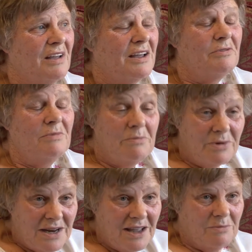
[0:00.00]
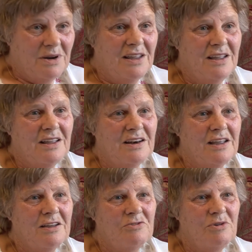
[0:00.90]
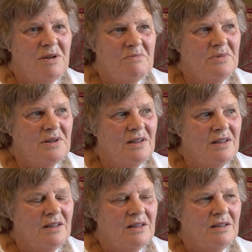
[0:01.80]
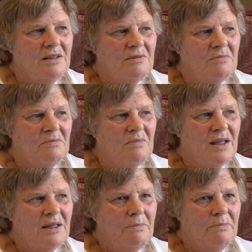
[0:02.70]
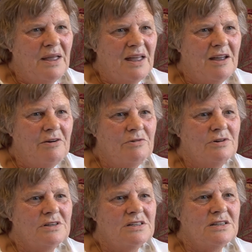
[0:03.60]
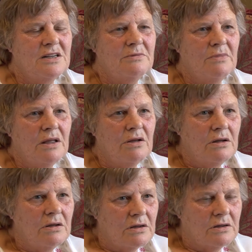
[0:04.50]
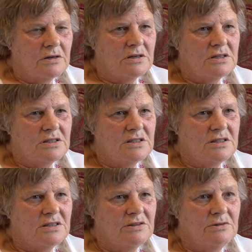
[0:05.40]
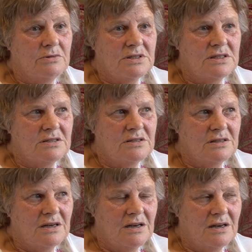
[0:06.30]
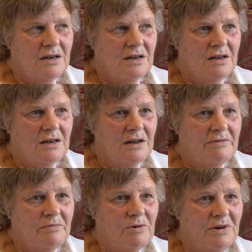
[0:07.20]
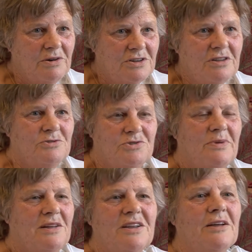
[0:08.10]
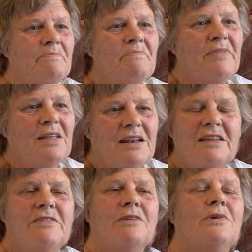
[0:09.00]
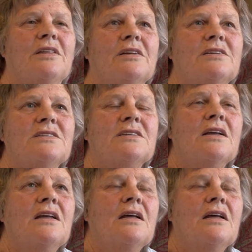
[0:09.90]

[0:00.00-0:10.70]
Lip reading: I can remember it happening, and I can remember my parents and my aunt, who was, I've probably not told you about her, living with us,